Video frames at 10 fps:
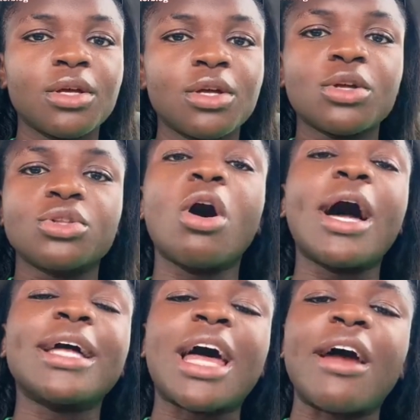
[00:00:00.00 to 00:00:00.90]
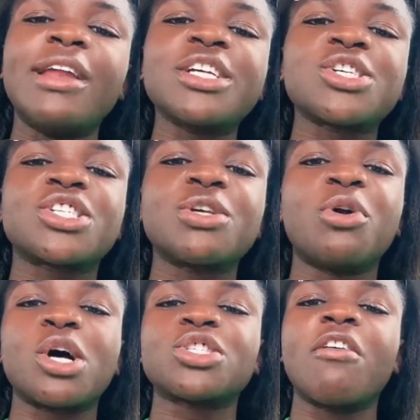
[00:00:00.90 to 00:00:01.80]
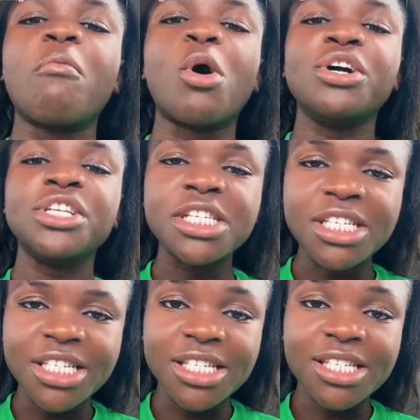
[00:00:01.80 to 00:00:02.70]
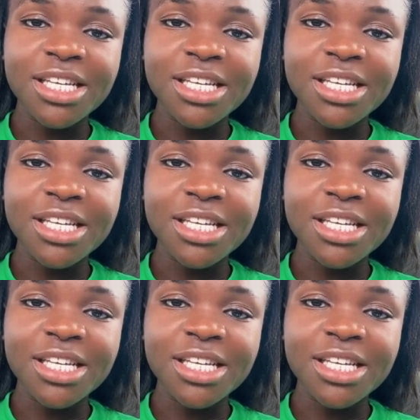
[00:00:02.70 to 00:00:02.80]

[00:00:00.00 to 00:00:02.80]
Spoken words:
No entire relationship because of money.